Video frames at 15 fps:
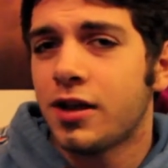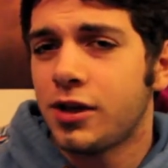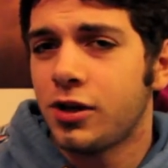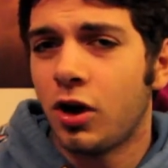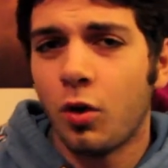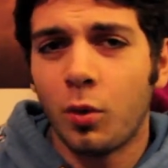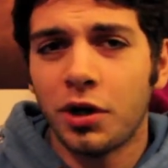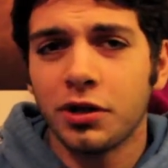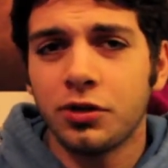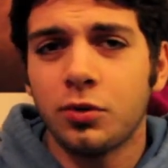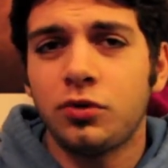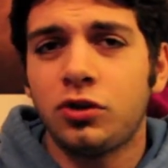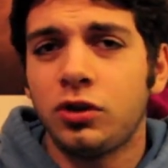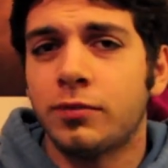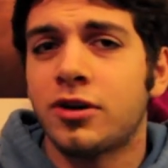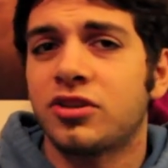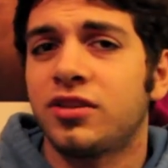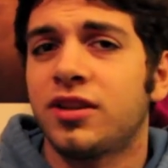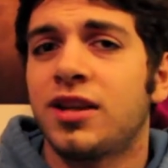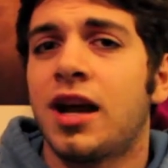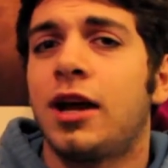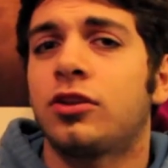You don't want to do too much
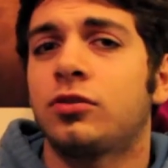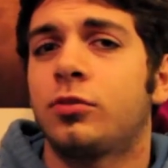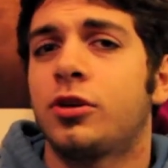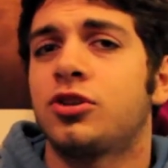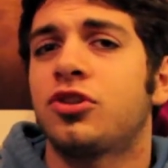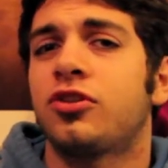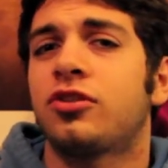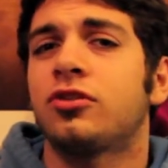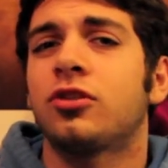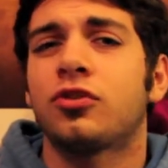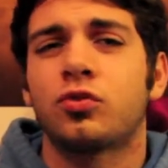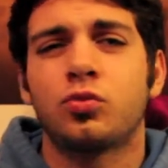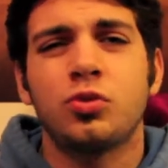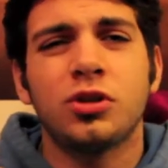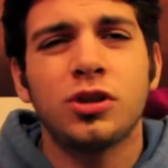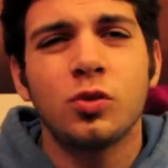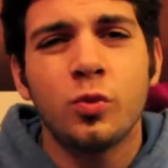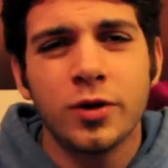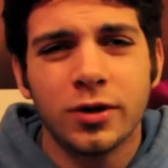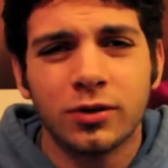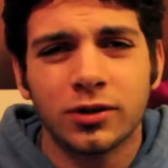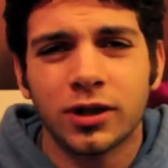to the costume where it just looks really
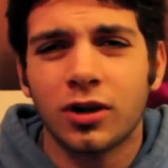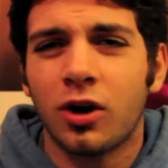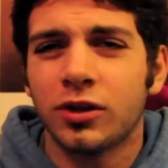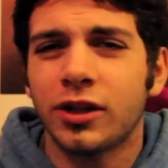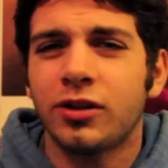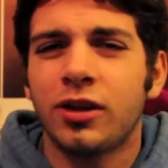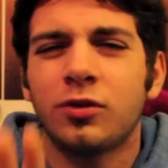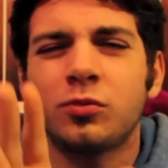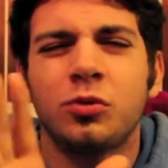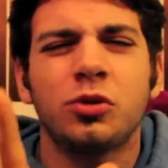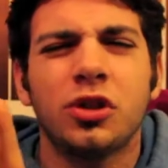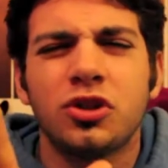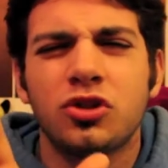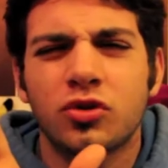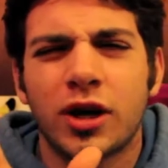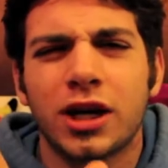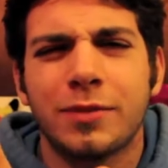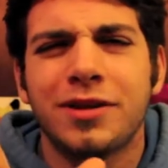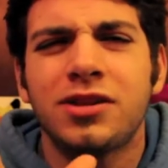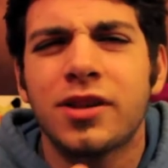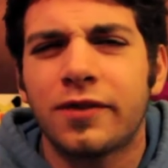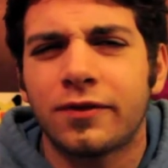weird, like, oh, they're really trying to
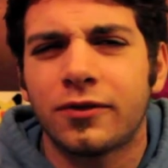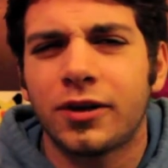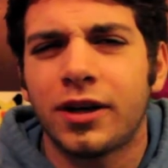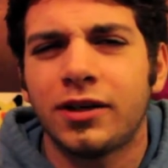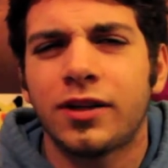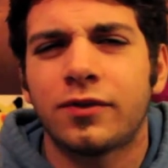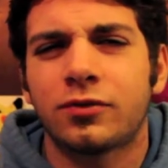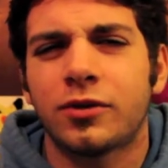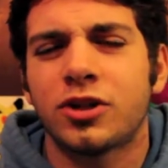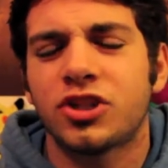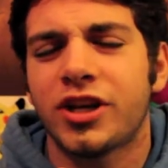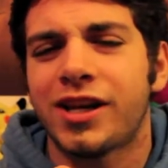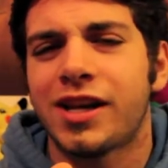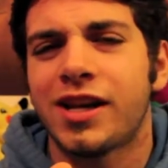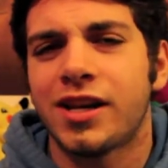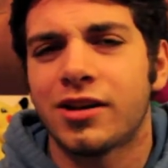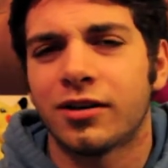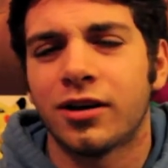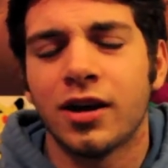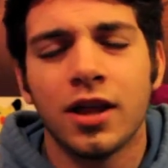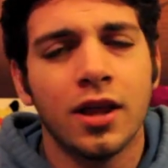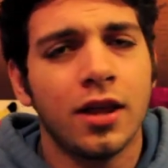be different and differentiated here.